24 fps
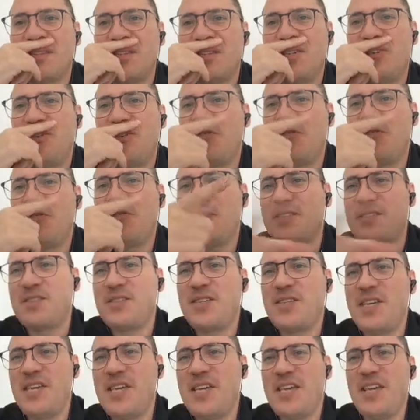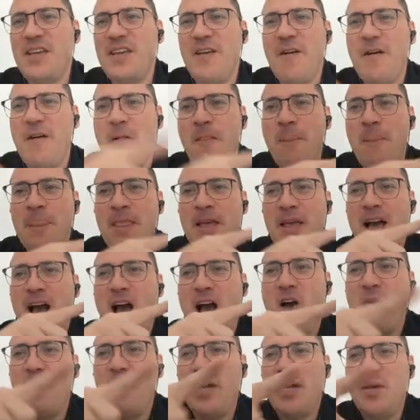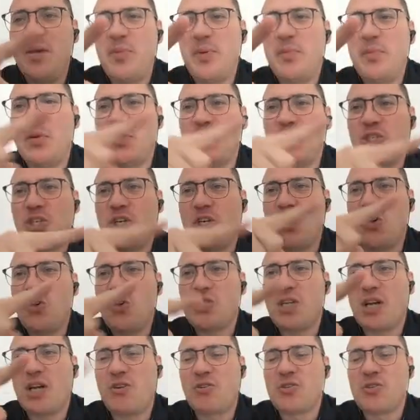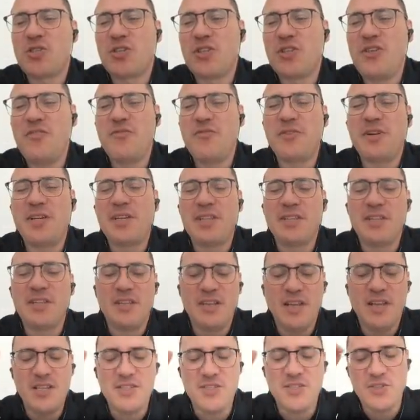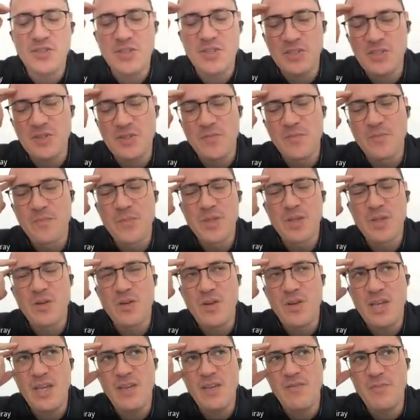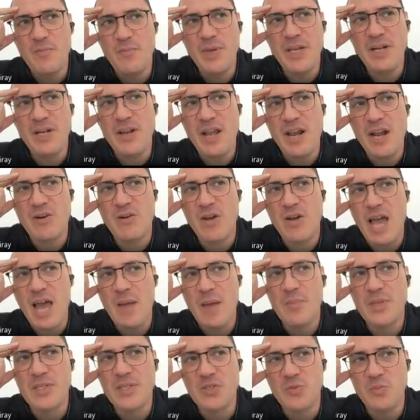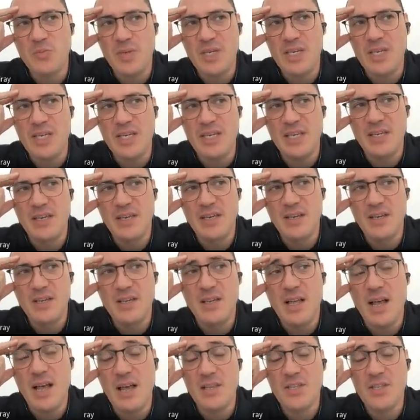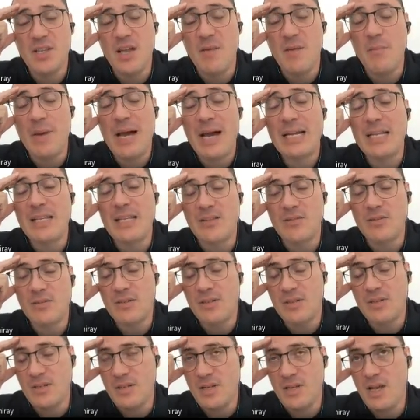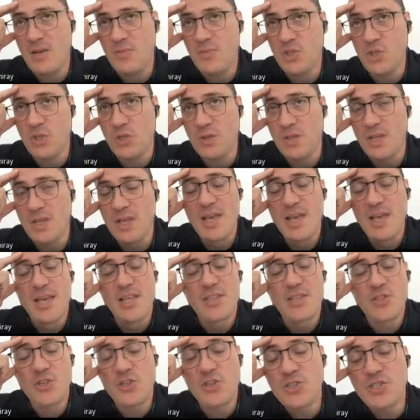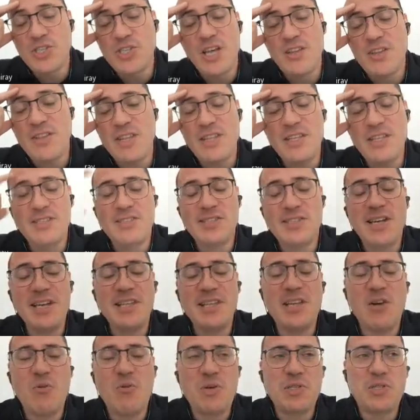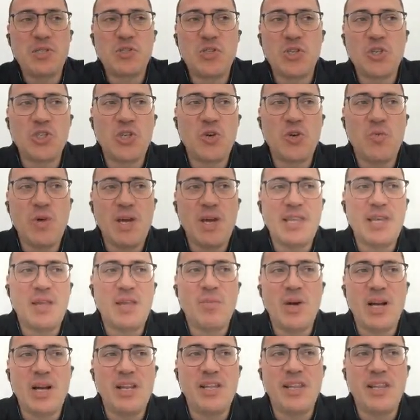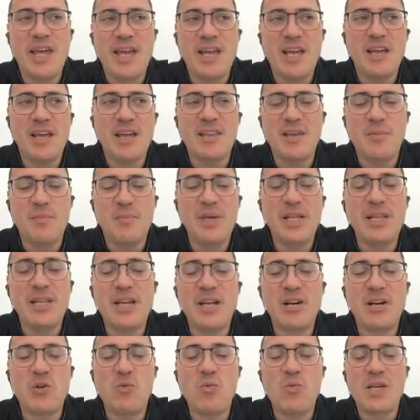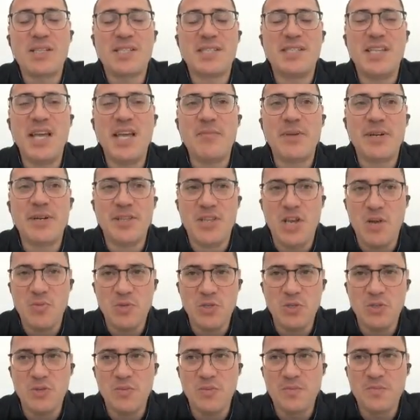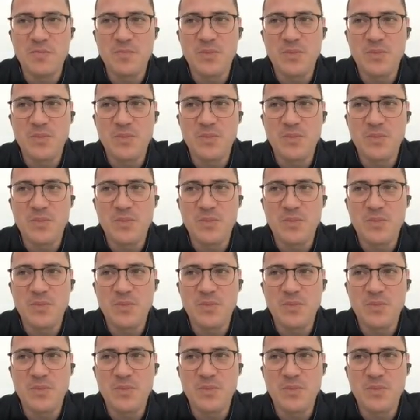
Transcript: Here you can see how many people chose across the different answers. if build error happened to be a valid option. Turns out that they designed the quiz in such a way that the build error was never an option.